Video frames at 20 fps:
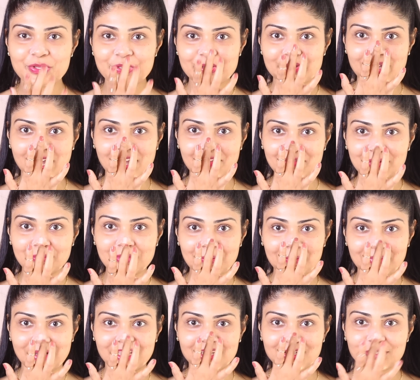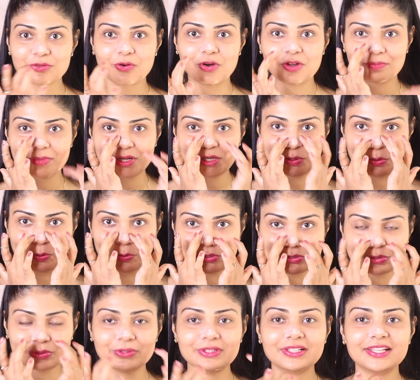so I will be applying it on my
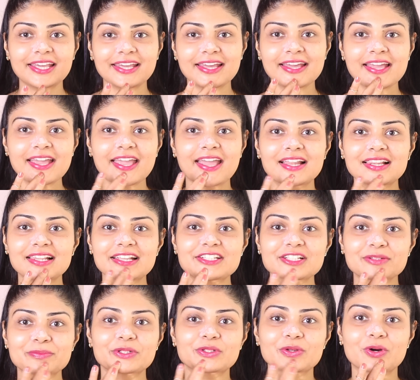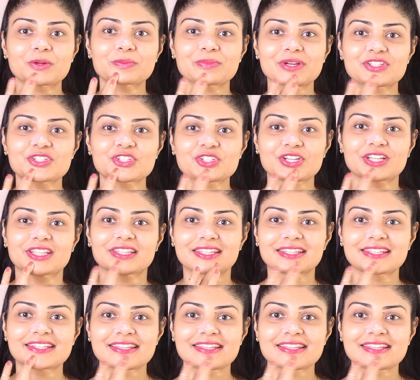nose only and a little bit on my chin.